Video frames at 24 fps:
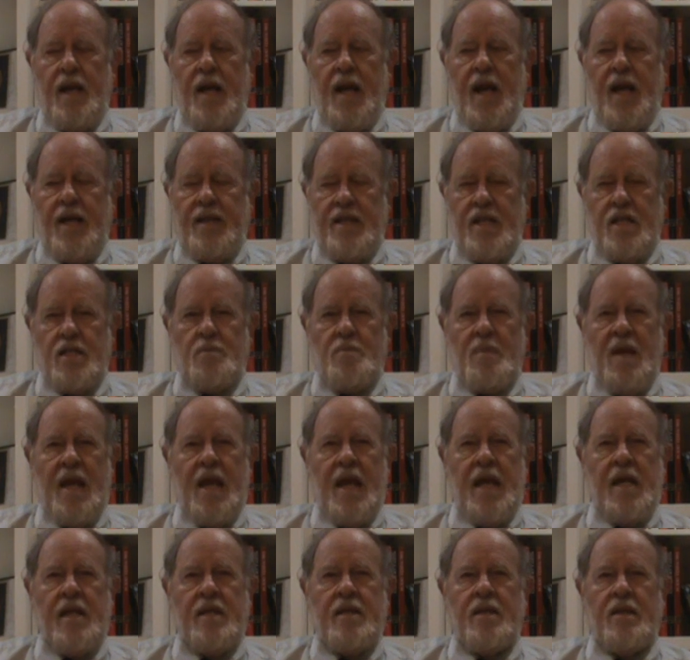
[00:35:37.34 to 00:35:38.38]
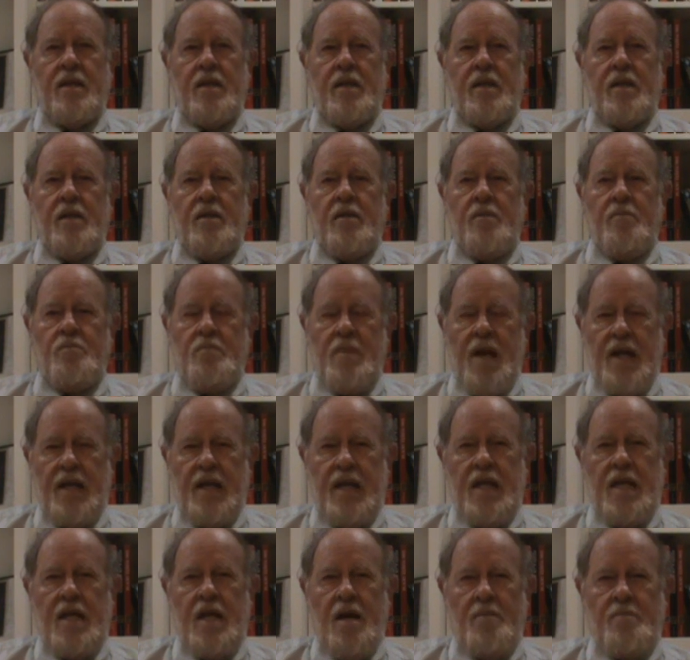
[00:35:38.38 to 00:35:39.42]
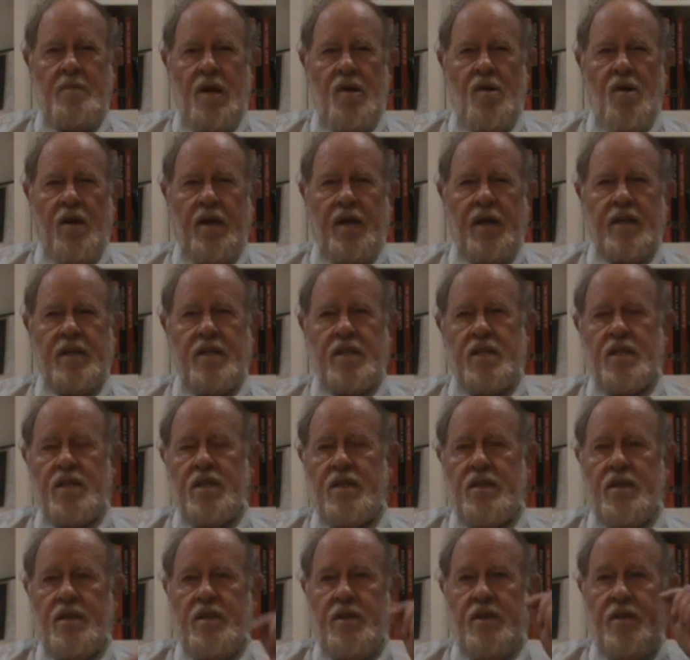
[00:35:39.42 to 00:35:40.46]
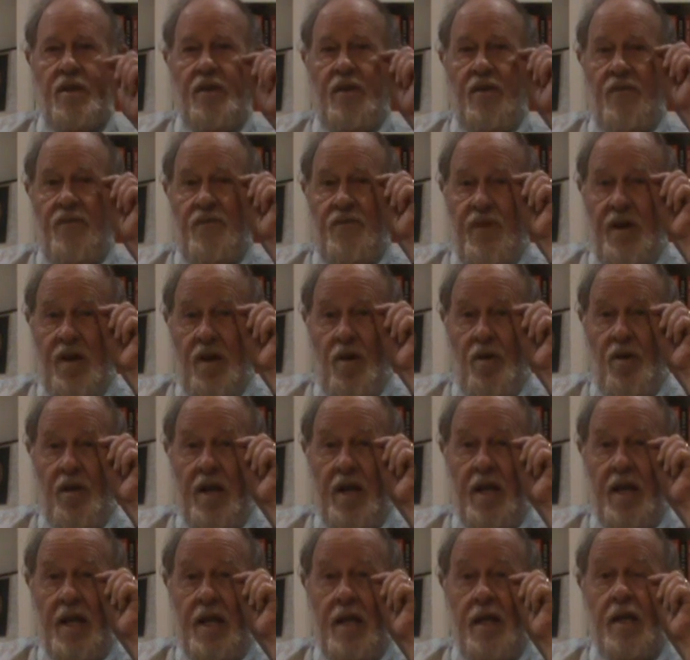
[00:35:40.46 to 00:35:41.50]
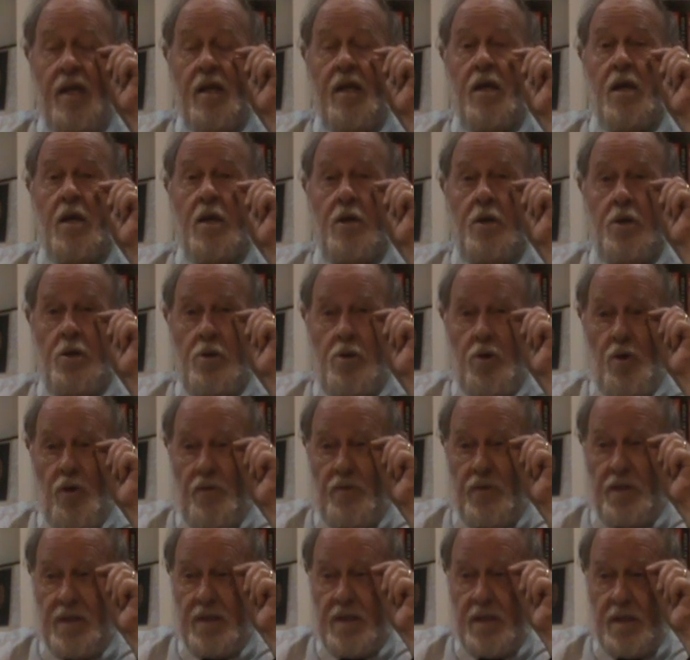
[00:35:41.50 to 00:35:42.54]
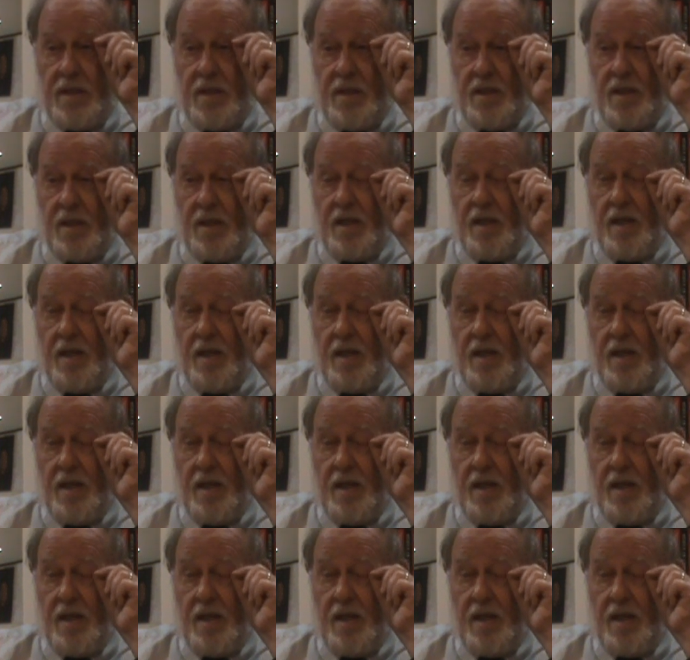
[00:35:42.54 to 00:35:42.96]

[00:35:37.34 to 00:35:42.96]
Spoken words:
And this made many Americans very nervous.